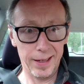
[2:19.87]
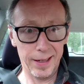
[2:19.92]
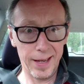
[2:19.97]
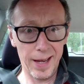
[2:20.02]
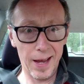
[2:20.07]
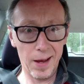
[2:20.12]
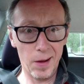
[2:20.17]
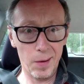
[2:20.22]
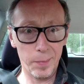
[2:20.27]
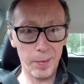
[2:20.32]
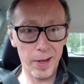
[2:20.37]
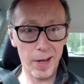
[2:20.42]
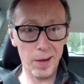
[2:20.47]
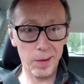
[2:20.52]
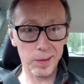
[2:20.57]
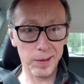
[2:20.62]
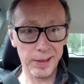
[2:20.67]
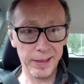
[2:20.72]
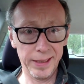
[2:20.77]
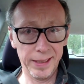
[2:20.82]
get it out on my
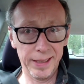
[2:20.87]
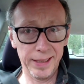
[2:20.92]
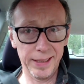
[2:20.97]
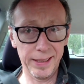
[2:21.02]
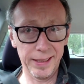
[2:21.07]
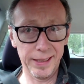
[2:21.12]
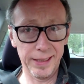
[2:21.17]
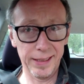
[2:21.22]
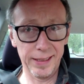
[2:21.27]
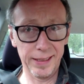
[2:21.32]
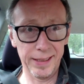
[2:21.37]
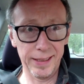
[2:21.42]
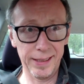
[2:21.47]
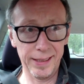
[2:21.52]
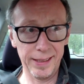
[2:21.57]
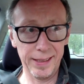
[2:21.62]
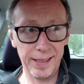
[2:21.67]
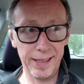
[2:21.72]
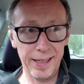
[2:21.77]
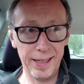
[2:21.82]
own
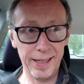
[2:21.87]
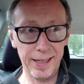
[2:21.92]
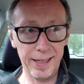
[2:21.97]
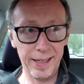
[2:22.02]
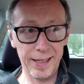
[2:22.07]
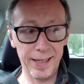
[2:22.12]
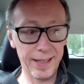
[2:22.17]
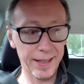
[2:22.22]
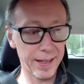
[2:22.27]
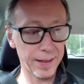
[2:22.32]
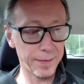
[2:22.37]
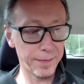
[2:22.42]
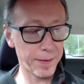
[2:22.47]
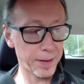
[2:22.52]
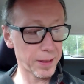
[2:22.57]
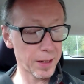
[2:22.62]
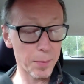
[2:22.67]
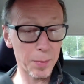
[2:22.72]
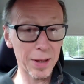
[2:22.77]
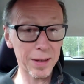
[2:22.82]
and then
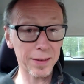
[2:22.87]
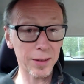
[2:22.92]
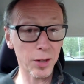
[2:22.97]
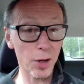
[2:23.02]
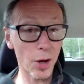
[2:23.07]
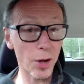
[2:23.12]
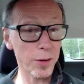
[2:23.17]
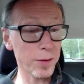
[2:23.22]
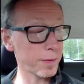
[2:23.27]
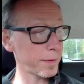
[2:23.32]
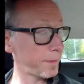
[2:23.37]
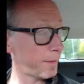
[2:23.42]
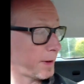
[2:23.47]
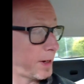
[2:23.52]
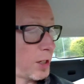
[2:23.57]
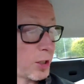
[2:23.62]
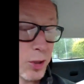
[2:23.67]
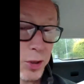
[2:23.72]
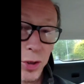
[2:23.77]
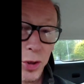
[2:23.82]
fit it. I mean, it's an
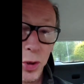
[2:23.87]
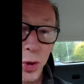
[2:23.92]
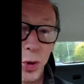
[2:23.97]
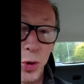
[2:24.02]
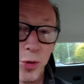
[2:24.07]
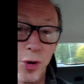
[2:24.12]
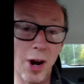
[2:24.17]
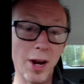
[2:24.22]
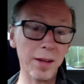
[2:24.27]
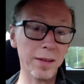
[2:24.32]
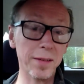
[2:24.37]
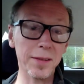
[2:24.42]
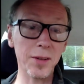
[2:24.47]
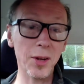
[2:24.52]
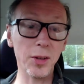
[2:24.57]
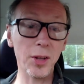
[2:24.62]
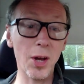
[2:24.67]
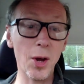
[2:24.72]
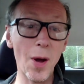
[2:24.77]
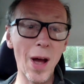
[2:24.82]
unfinished door, right? it's
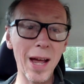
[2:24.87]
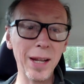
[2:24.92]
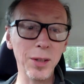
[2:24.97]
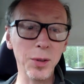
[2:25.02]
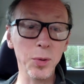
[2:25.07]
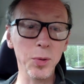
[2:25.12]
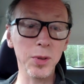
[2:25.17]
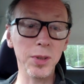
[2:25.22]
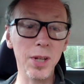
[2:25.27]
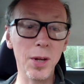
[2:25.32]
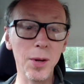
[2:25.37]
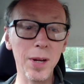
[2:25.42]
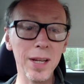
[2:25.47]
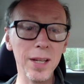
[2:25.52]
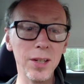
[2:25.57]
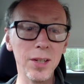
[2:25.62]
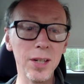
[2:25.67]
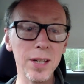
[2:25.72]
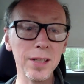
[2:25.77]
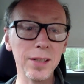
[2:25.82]
got no handles, no
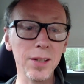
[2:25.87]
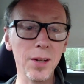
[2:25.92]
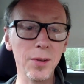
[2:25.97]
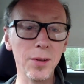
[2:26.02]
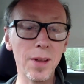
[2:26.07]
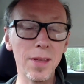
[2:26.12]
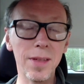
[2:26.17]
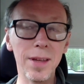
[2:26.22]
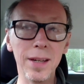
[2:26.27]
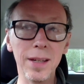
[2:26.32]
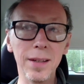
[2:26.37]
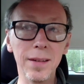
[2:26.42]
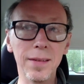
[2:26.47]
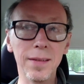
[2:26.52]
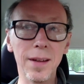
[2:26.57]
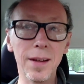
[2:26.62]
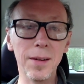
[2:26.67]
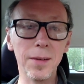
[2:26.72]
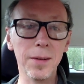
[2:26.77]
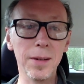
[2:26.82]
hinges, no nothing.
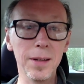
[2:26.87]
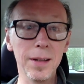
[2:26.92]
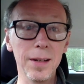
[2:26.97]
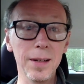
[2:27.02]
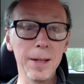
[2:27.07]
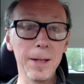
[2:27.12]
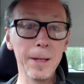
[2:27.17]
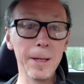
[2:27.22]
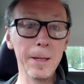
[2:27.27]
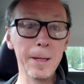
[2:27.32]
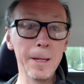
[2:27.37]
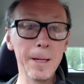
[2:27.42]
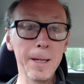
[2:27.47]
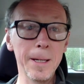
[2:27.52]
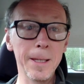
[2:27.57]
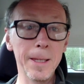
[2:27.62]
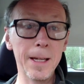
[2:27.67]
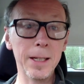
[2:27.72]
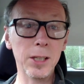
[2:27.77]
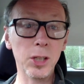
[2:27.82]
So
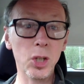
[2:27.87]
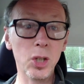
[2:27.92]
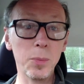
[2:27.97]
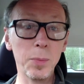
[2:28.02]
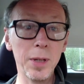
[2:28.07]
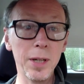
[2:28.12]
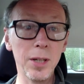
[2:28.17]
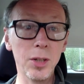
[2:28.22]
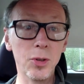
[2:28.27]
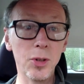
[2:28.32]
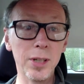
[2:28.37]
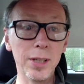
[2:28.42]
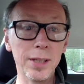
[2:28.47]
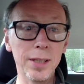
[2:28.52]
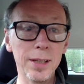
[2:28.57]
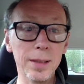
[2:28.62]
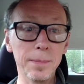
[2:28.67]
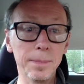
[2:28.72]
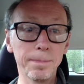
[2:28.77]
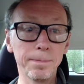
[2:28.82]
that's going to be
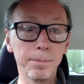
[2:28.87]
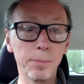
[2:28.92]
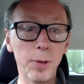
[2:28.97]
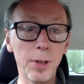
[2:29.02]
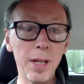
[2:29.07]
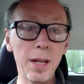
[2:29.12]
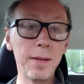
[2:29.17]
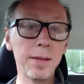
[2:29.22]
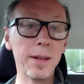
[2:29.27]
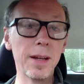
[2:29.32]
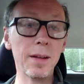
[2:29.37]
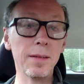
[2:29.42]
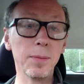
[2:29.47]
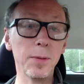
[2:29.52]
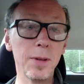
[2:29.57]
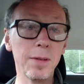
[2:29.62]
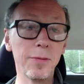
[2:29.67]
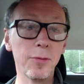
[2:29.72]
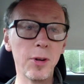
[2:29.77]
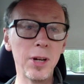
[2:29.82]
interesting. But at least it
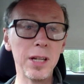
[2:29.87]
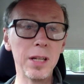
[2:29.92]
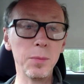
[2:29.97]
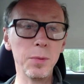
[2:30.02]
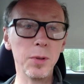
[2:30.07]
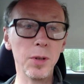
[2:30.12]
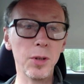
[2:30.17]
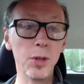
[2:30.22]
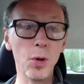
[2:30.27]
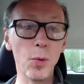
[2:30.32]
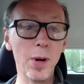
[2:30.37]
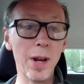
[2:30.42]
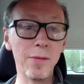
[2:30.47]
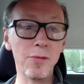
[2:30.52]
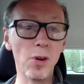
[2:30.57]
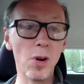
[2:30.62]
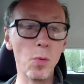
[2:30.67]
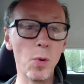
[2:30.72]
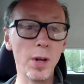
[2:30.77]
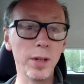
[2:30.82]
gives me the freedom to do
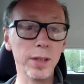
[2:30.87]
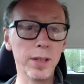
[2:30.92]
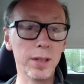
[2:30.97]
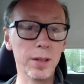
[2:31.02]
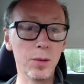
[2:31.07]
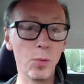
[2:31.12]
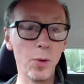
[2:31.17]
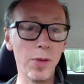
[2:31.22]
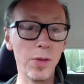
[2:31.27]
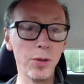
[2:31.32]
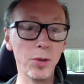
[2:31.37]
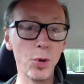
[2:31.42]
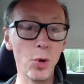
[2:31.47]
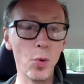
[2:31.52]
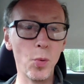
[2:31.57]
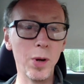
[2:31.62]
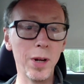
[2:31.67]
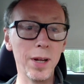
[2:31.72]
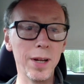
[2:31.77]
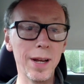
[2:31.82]
whatever I want with the
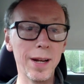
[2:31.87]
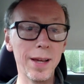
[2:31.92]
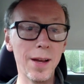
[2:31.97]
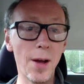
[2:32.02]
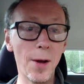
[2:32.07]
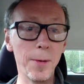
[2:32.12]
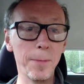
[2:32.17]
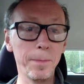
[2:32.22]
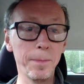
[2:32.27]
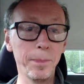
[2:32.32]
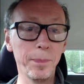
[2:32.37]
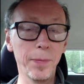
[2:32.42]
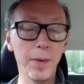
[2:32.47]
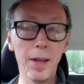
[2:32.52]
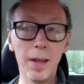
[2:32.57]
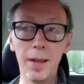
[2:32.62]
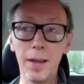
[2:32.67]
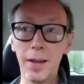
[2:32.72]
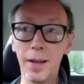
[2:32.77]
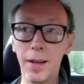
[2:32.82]
door when I get it home.
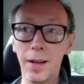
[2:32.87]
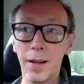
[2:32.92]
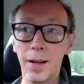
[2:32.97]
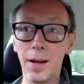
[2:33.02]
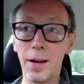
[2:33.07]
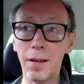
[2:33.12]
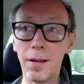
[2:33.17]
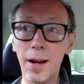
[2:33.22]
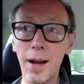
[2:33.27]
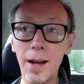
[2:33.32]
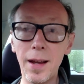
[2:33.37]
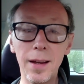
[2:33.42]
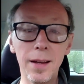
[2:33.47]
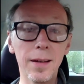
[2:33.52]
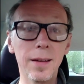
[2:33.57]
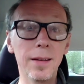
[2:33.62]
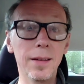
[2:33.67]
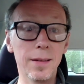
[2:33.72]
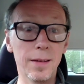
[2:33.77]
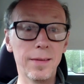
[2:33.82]

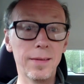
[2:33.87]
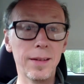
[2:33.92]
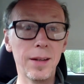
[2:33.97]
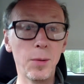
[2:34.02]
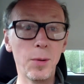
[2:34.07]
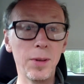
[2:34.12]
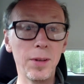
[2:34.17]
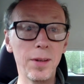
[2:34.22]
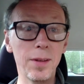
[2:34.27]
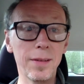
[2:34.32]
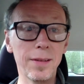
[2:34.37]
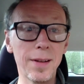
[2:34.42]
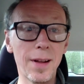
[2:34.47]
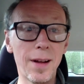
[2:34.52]
Okay, see you on the other